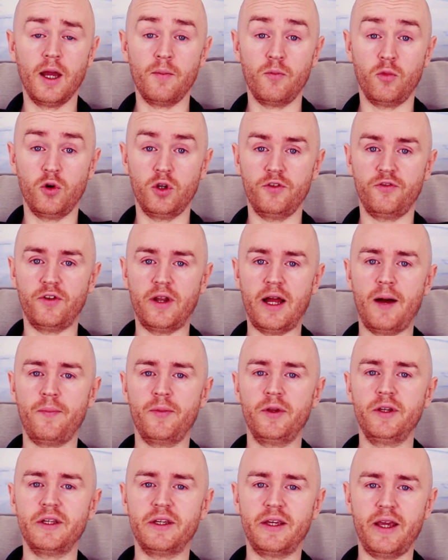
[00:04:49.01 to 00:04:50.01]
But if it
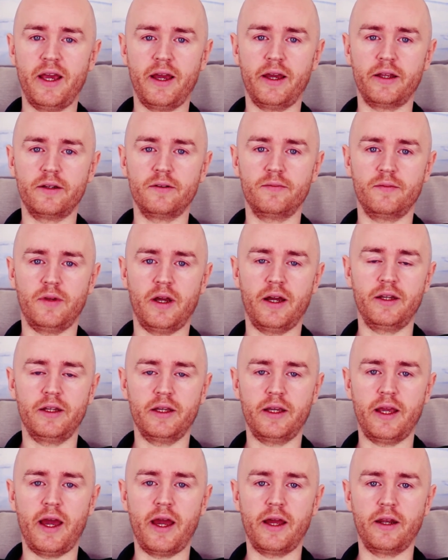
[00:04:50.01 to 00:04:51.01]
happened again and
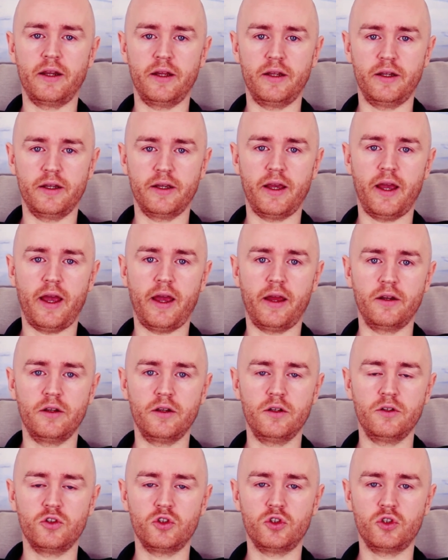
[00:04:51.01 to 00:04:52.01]
again and again,
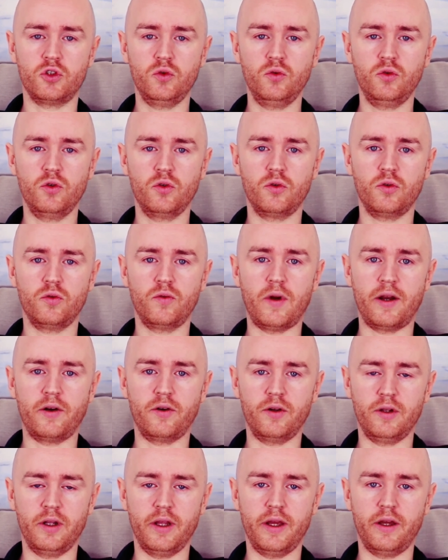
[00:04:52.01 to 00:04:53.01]
sooner rather
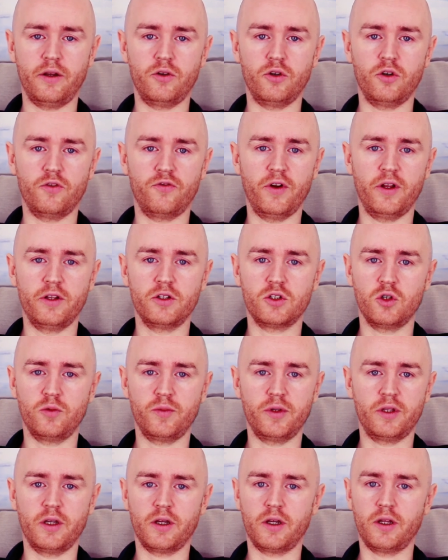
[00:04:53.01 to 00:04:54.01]
than later, your friend's going
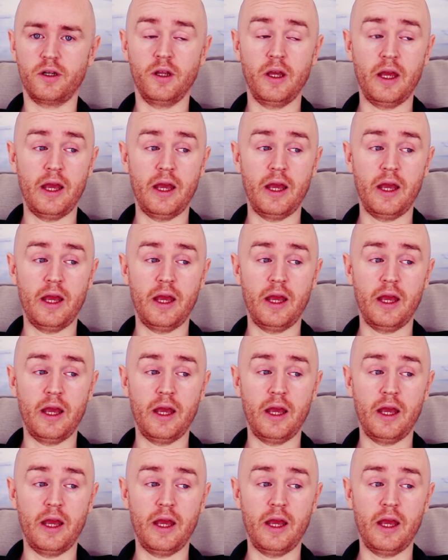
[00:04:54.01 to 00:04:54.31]
to be thinking,